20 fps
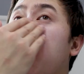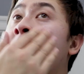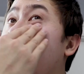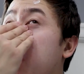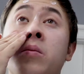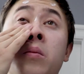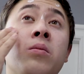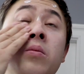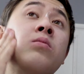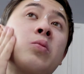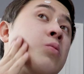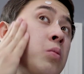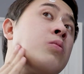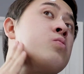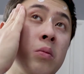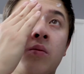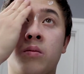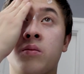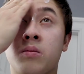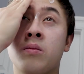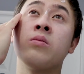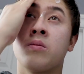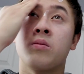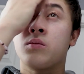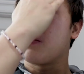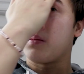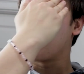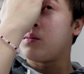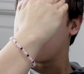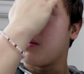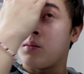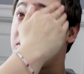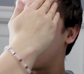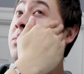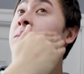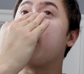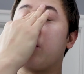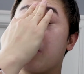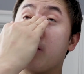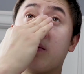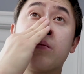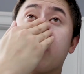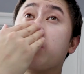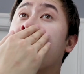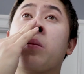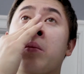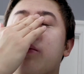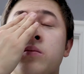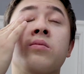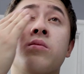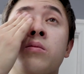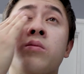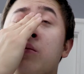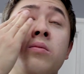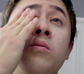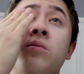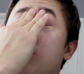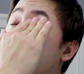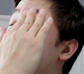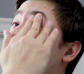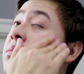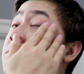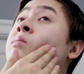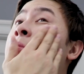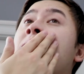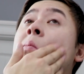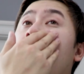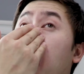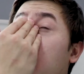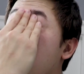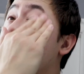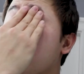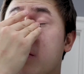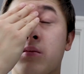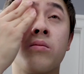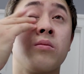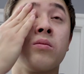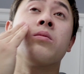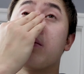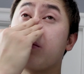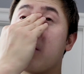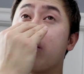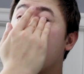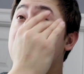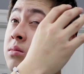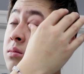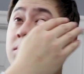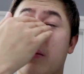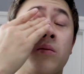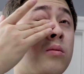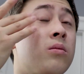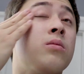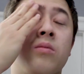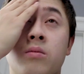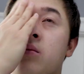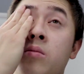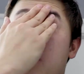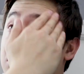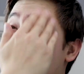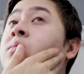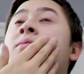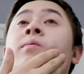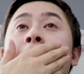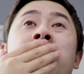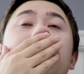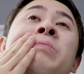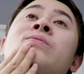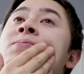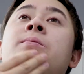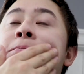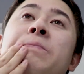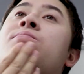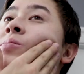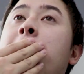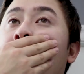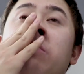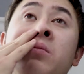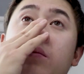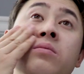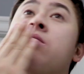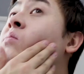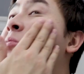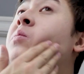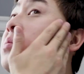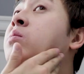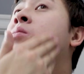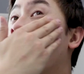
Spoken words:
But as you can see here, putting on my primer, decided to try a new primer. This is the first time I'm actually trying it